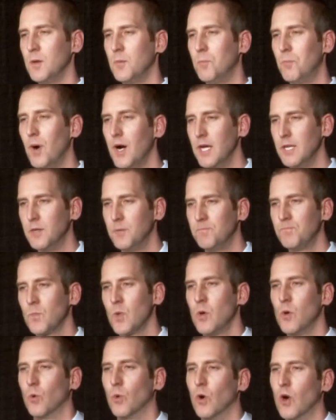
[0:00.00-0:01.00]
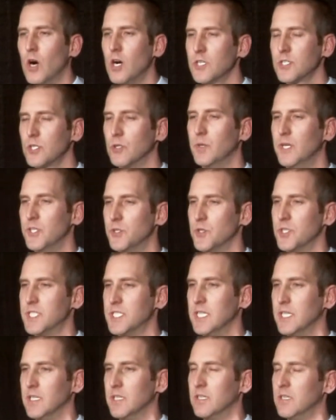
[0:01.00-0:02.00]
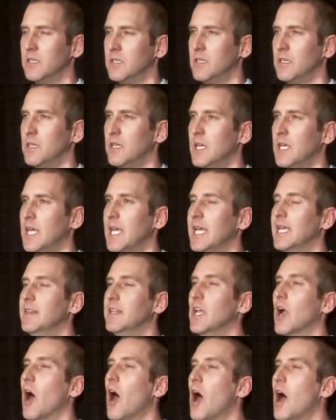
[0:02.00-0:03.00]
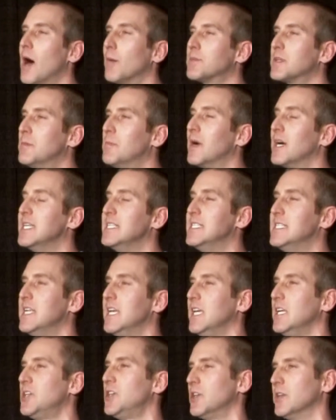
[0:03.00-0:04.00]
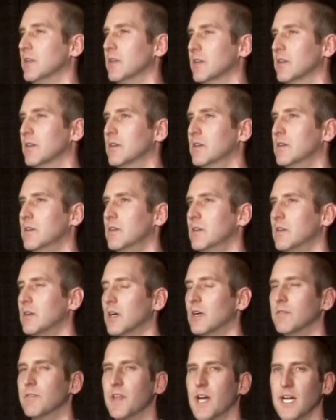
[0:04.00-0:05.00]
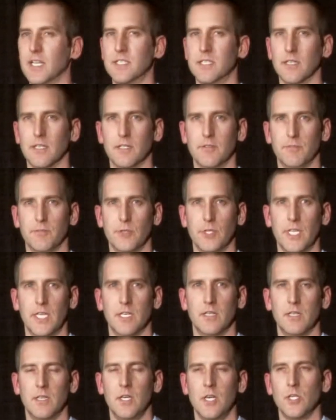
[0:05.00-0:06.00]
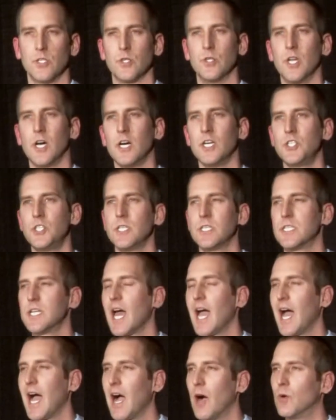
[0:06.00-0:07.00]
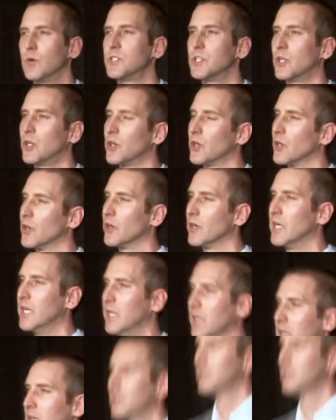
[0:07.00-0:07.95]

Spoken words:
But we're also interested in the optimization of that delivery. So not just how it's occurring